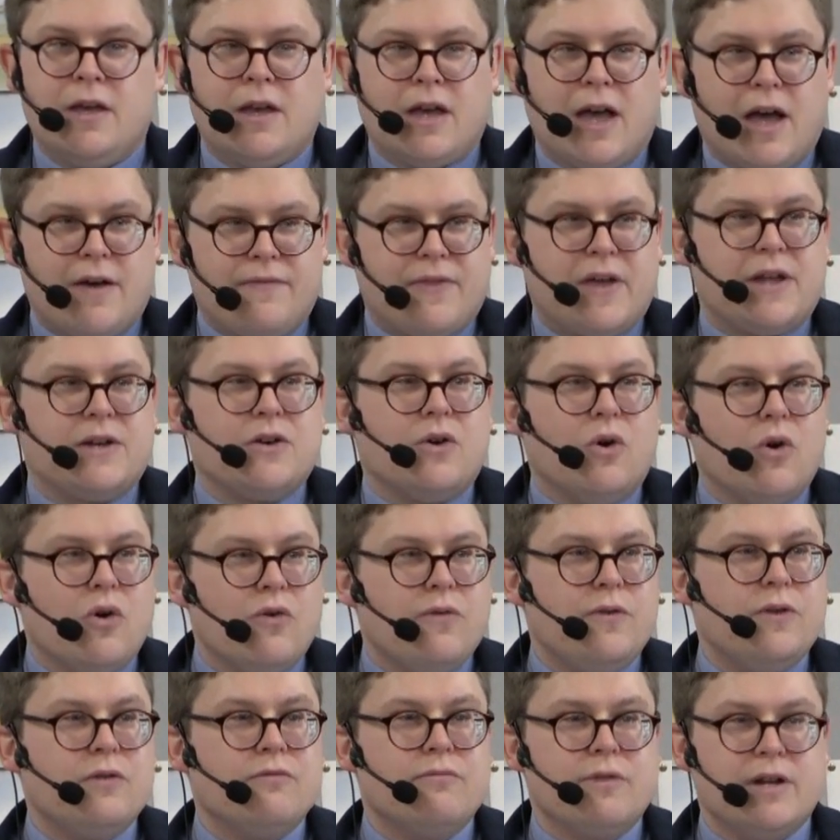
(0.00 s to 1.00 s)
have that
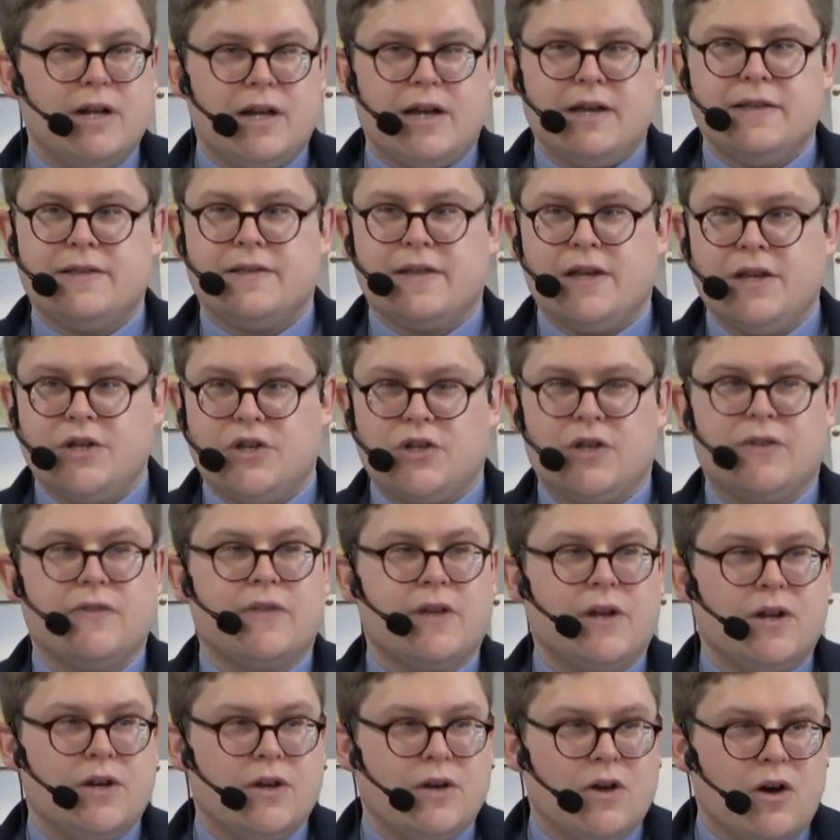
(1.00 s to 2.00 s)
awful realization
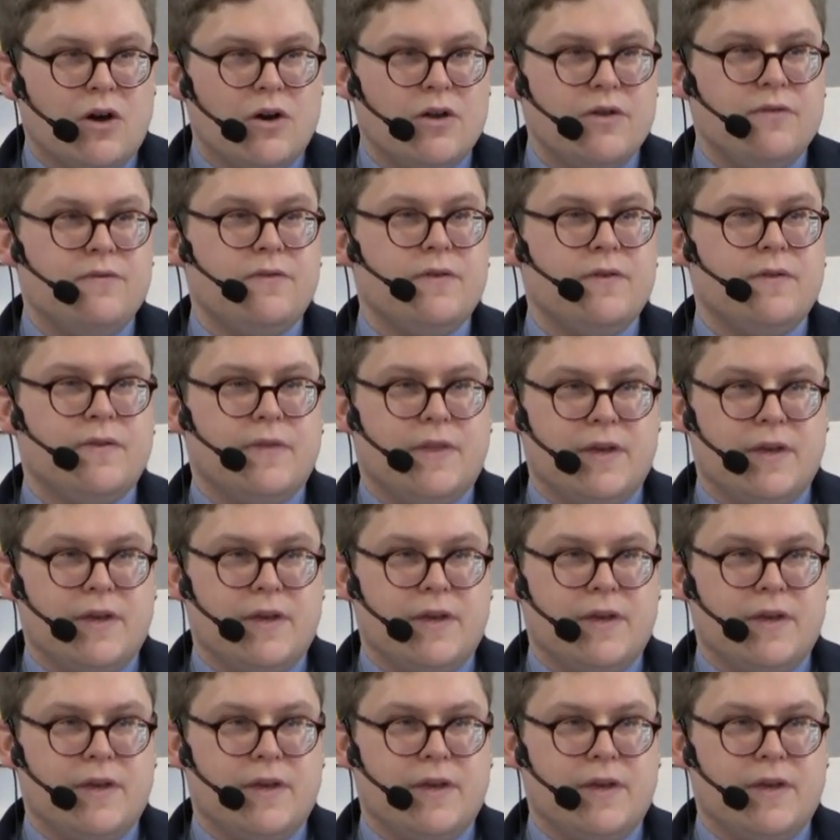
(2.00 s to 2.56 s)
that none of